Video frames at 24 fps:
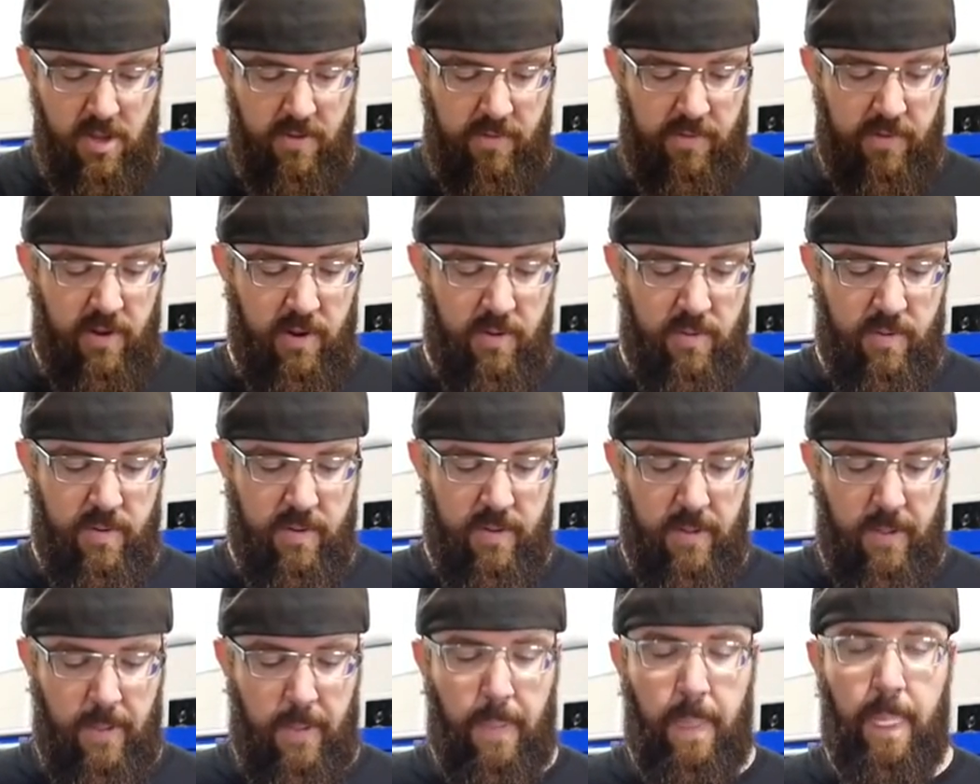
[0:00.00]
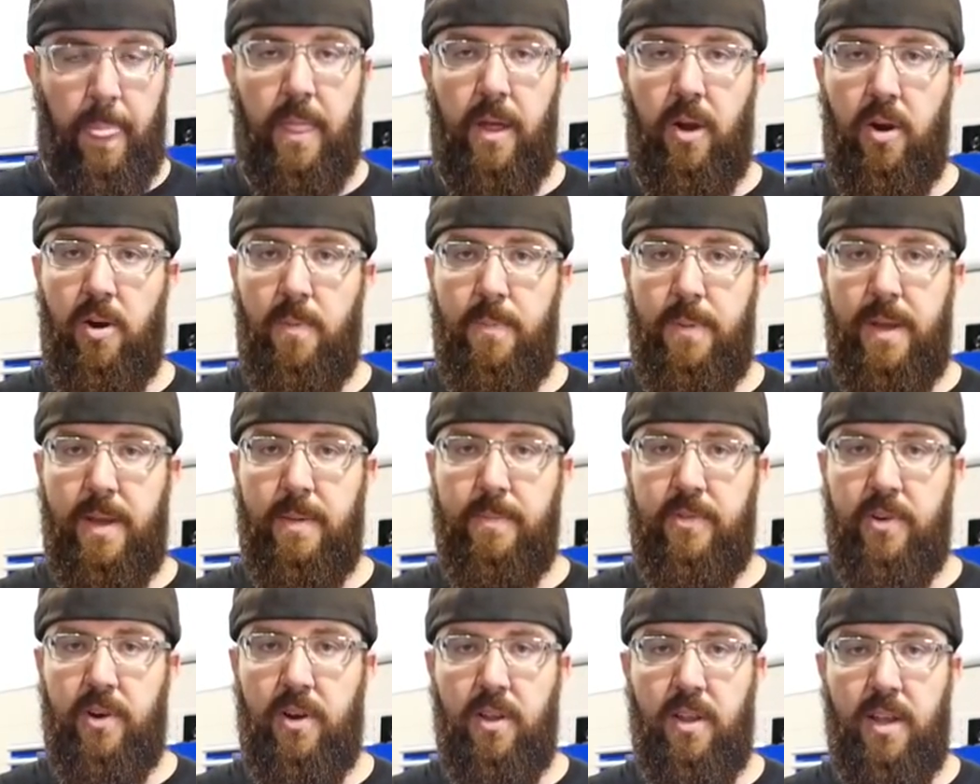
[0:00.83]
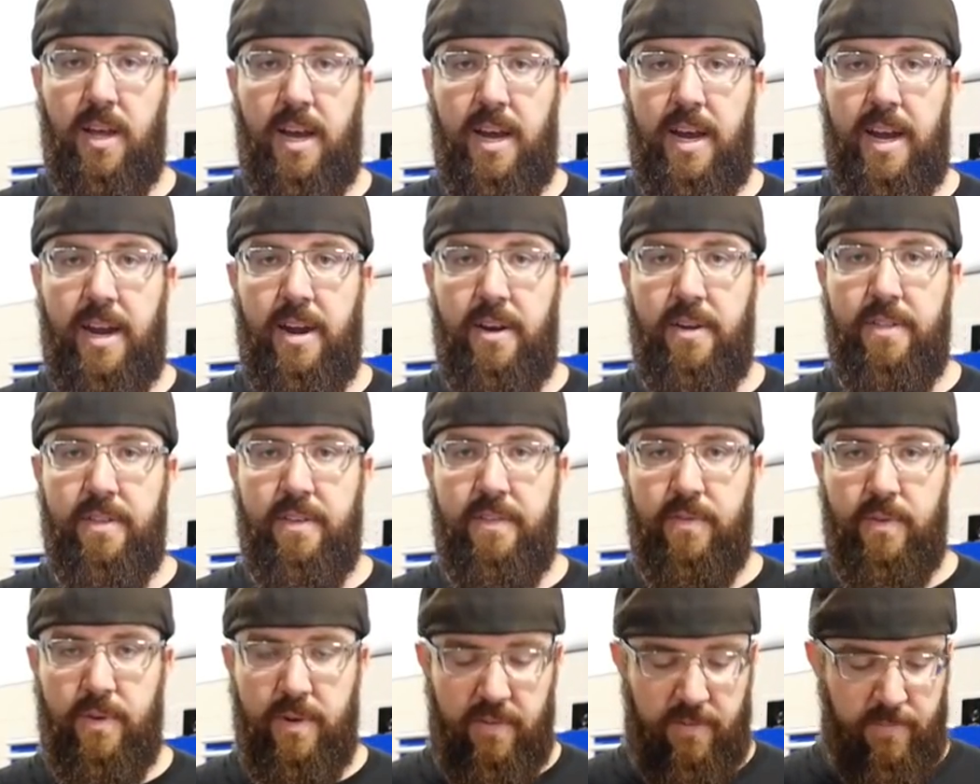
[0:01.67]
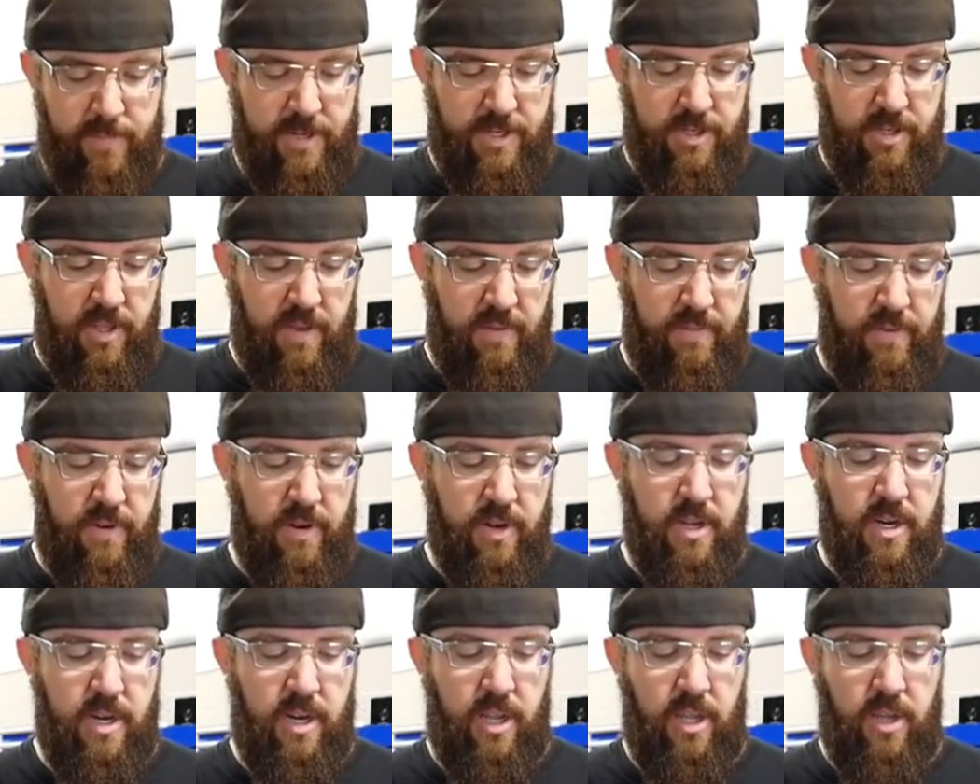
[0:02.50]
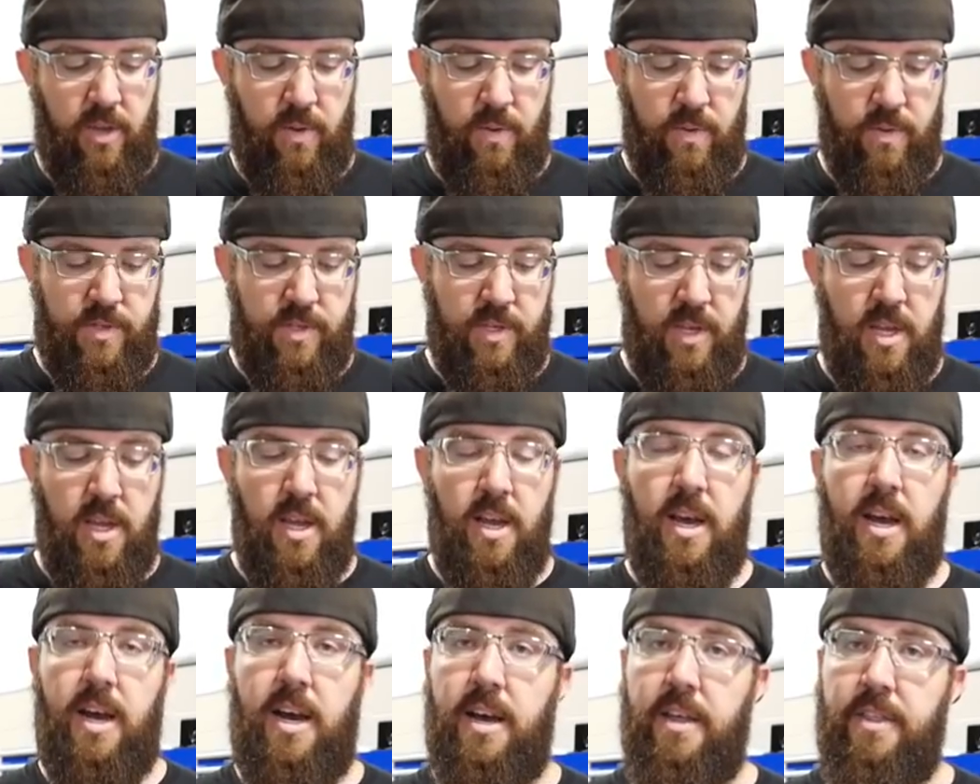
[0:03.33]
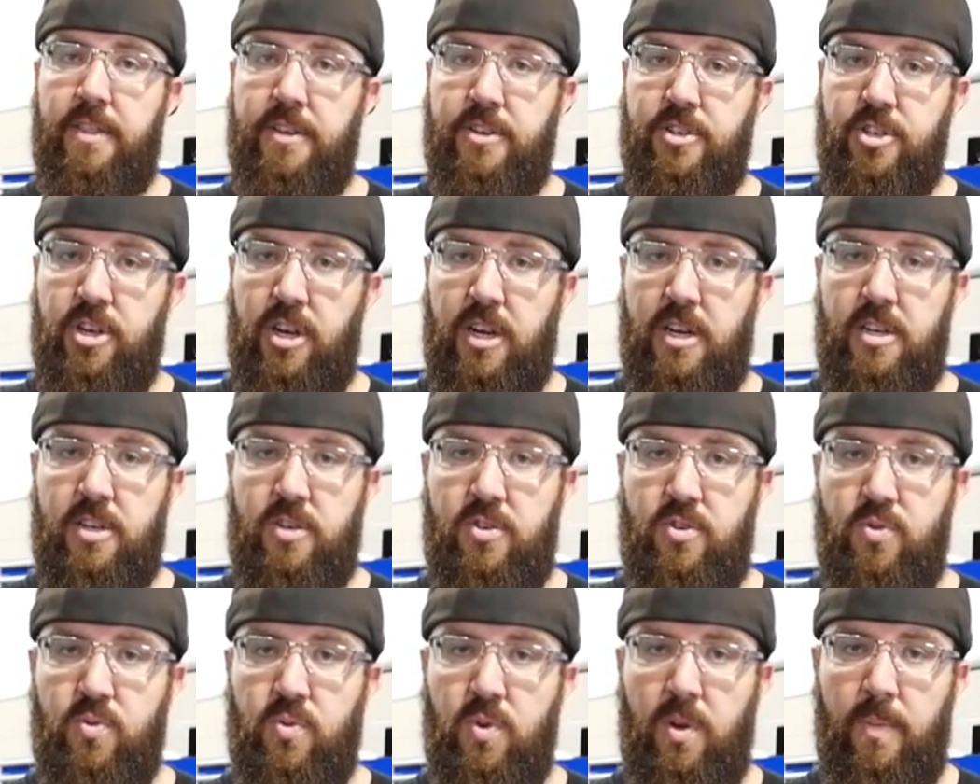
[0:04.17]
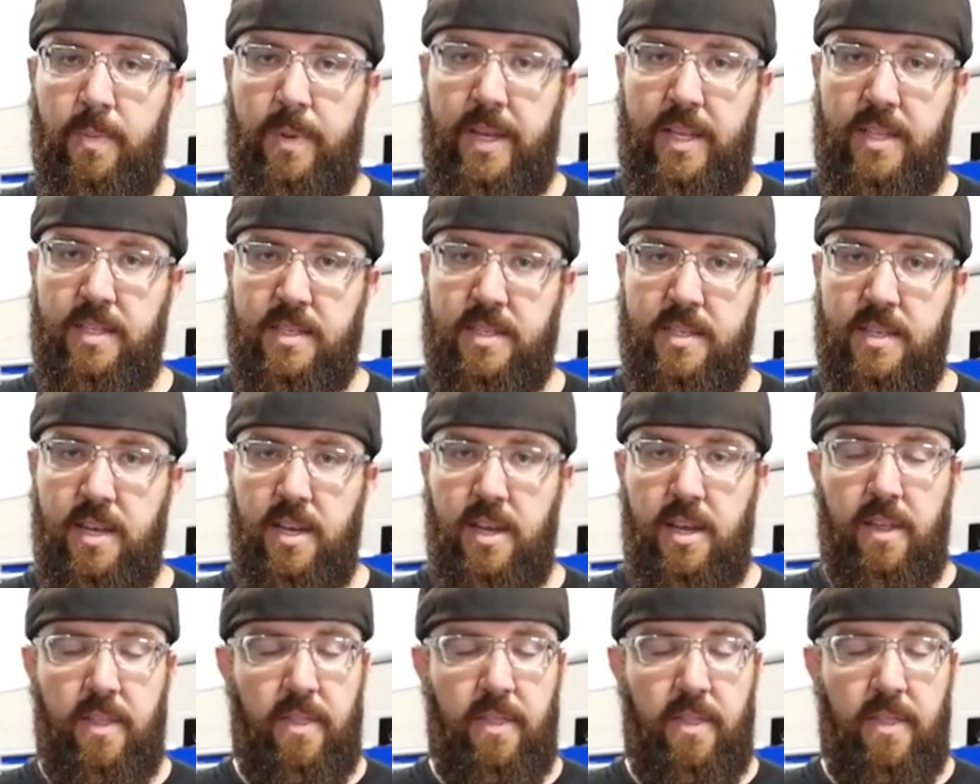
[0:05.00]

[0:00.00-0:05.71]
So the RPMs are a lot higher on this one, especially if you're going to use the chucked drill bits.